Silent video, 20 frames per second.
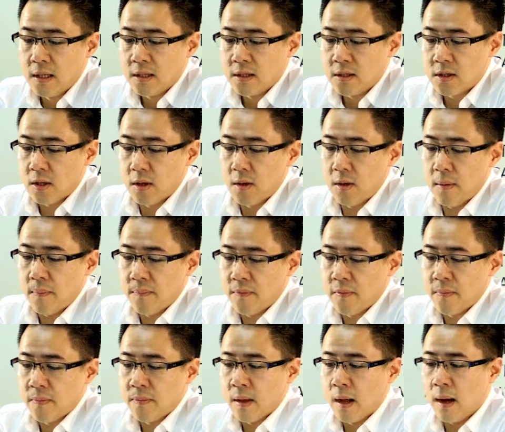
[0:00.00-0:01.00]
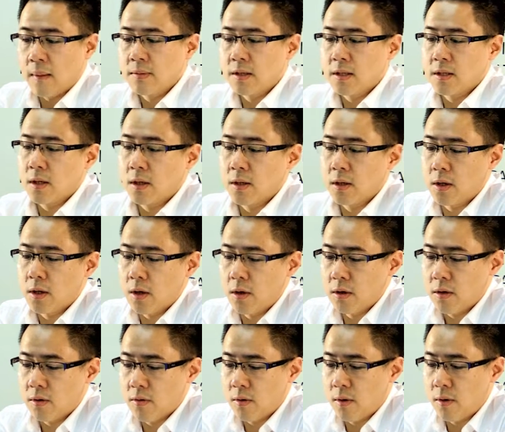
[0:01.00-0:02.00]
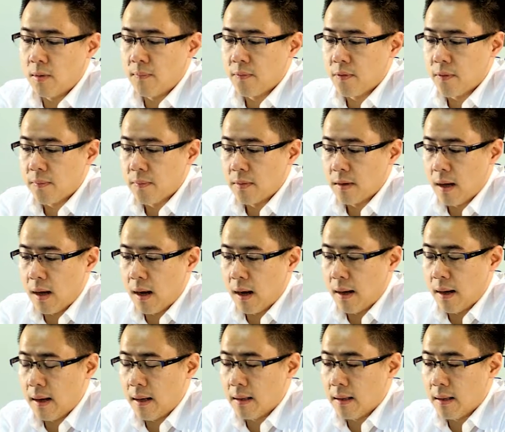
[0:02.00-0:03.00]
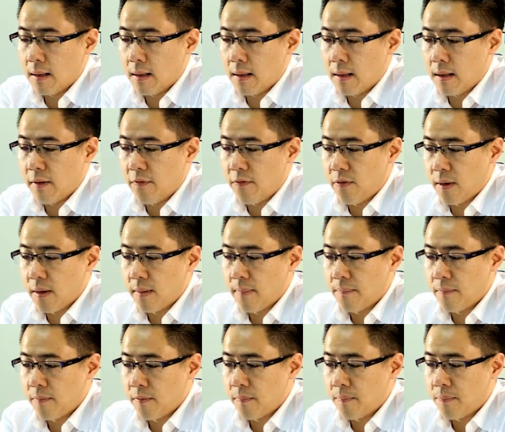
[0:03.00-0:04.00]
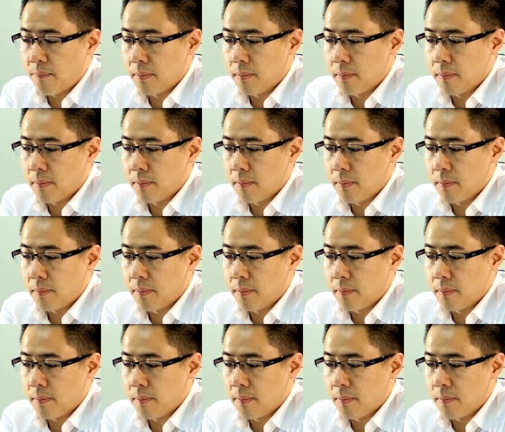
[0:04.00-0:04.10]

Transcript: So I'm just going to go through in the different